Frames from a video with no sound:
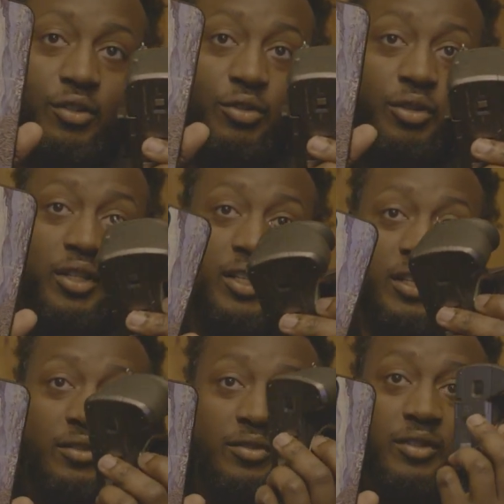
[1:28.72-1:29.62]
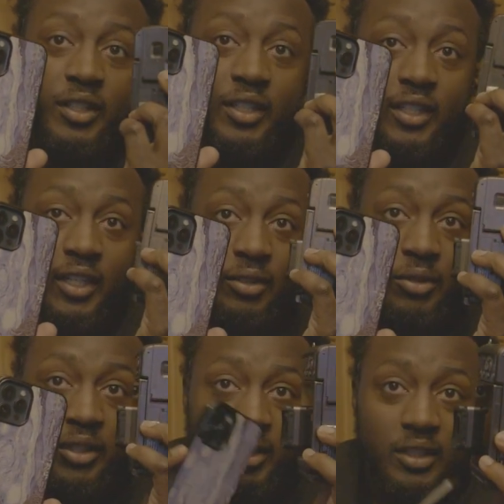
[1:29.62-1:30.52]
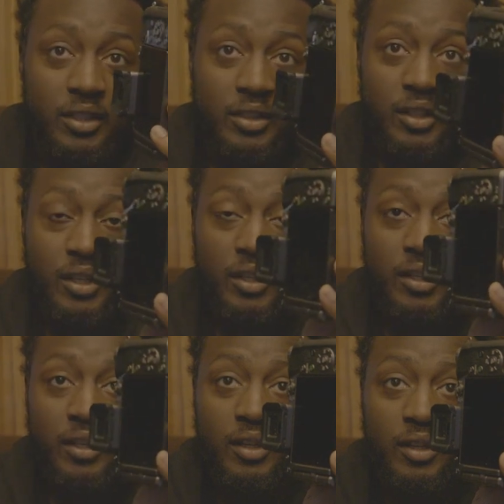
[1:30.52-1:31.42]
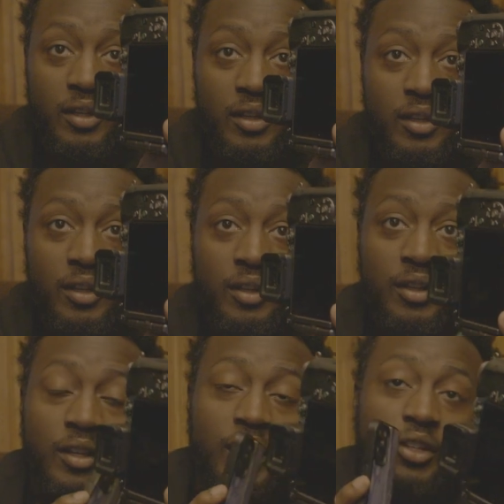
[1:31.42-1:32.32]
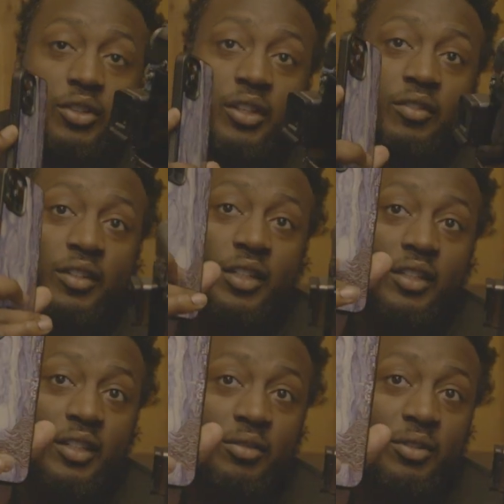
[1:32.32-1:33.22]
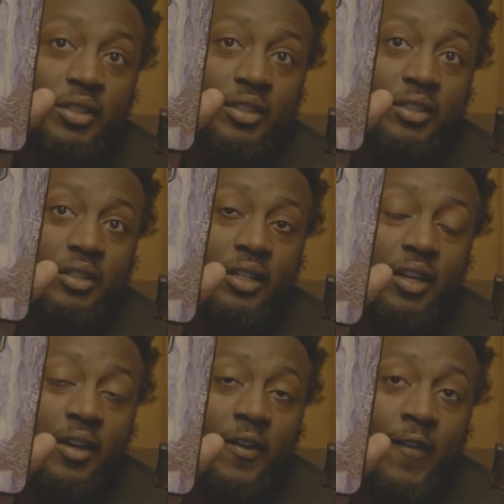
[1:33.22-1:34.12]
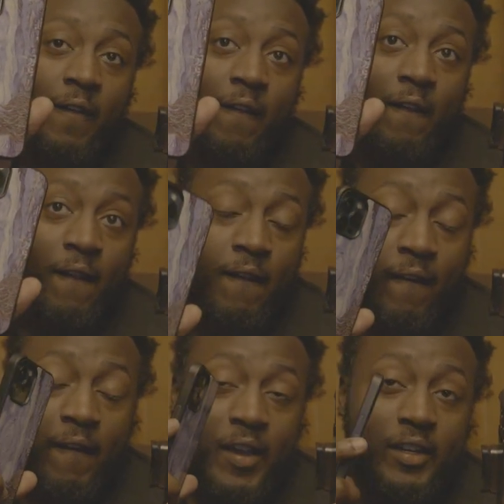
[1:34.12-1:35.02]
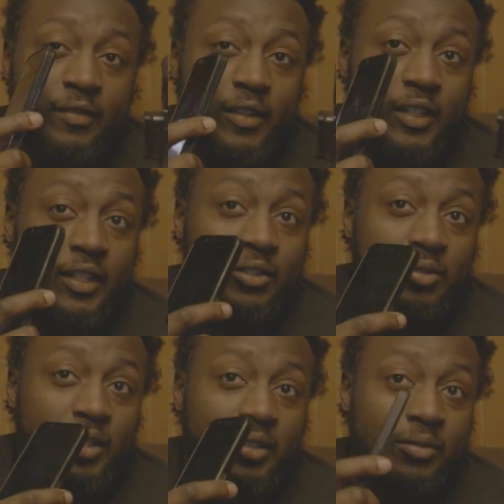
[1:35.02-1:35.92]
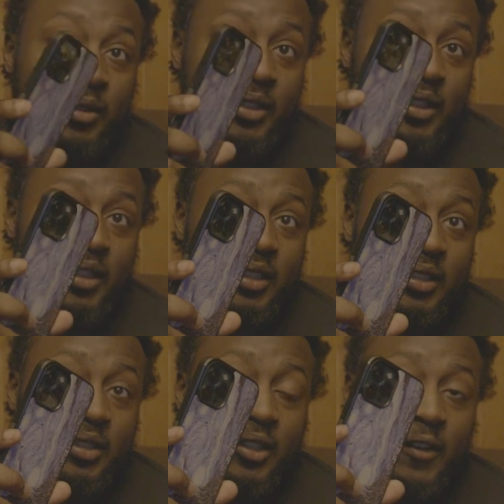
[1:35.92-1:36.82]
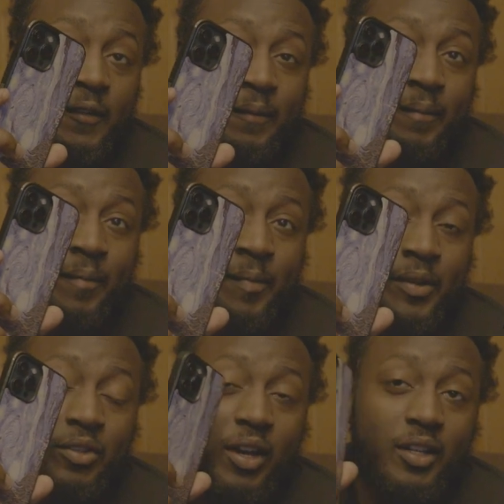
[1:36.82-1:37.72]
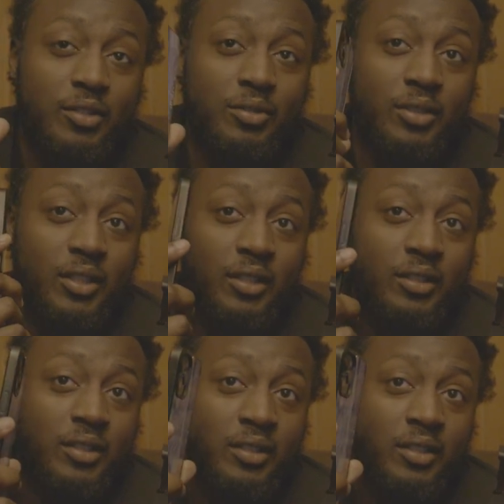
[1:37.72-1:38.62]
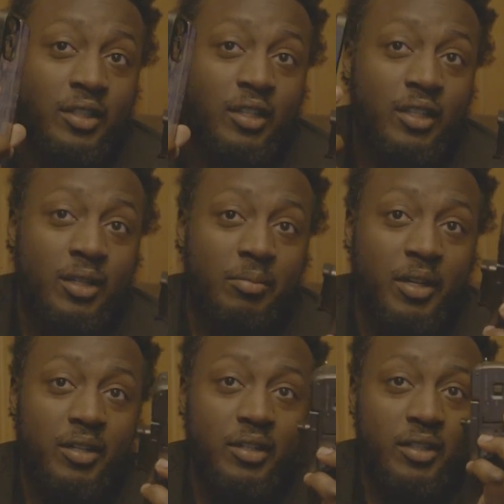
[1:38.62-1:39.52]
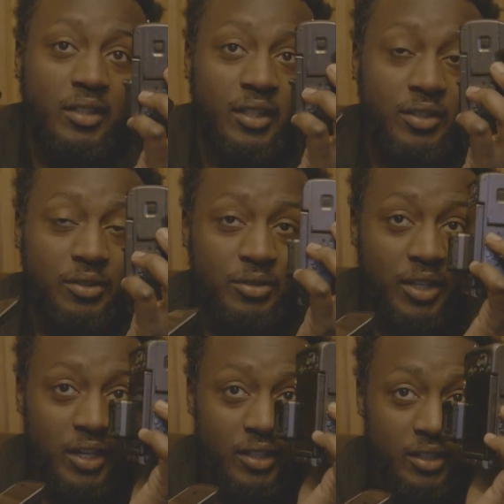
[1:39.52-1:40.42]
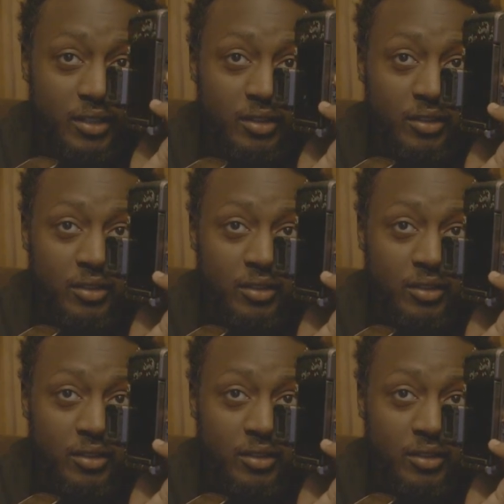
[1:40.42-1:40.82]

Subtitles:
You can give a nigga one of these, and you can give another nigga one of these. And if the nigga you give one of these know how to use this better than the nigga who you gave this,